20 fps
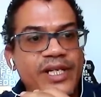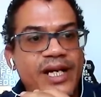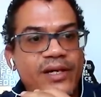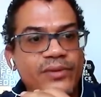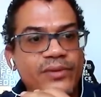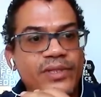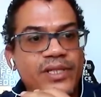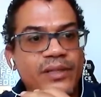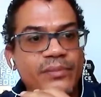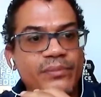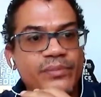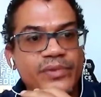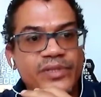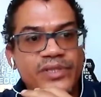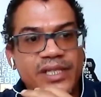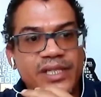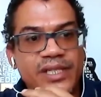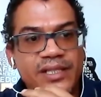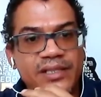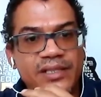
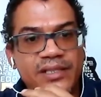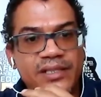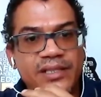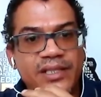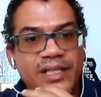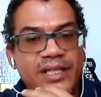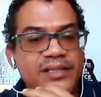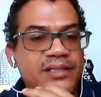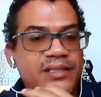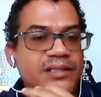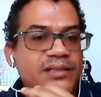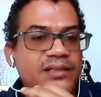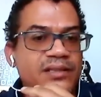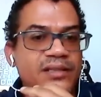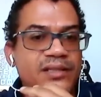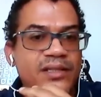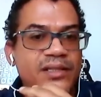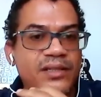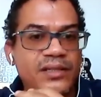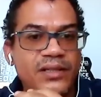outcomes that
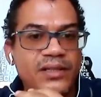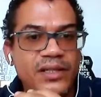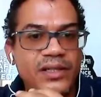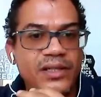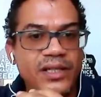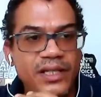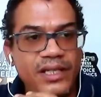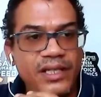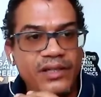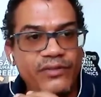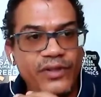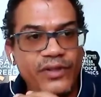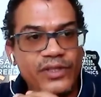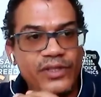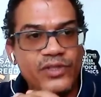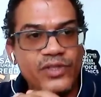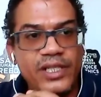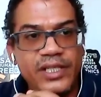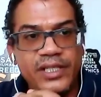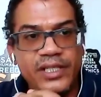
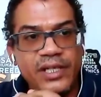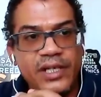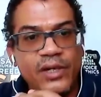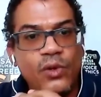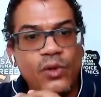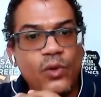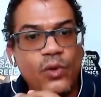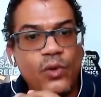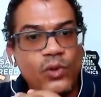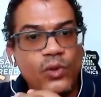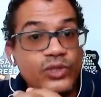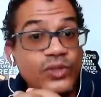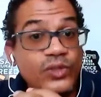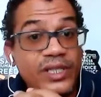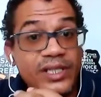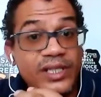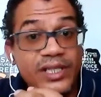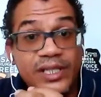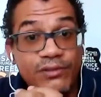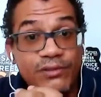eventually also
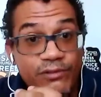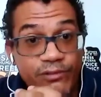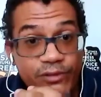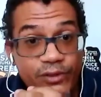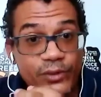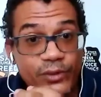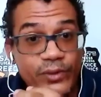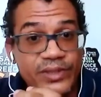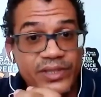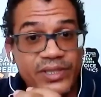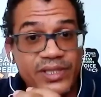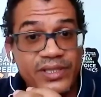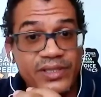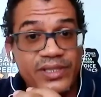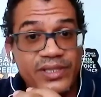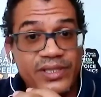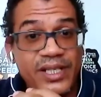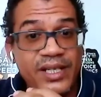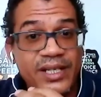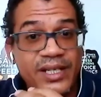then
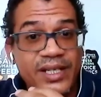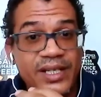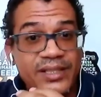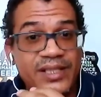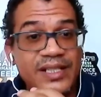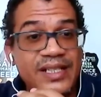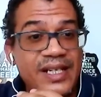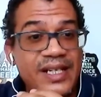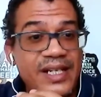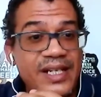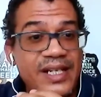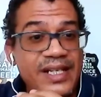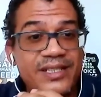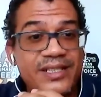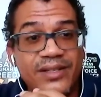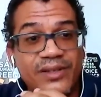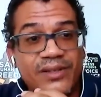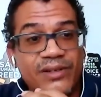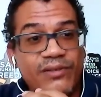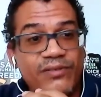influences the
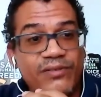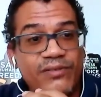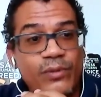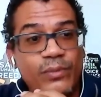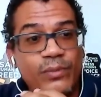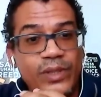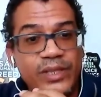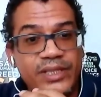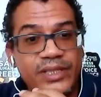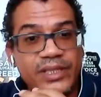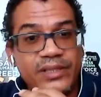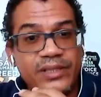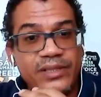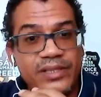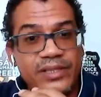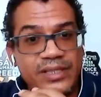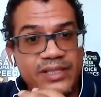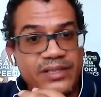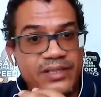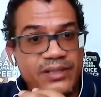nature of our political
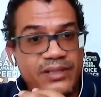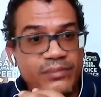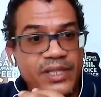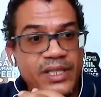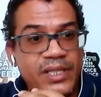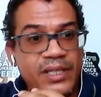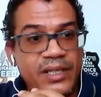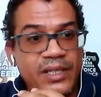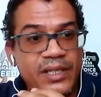system.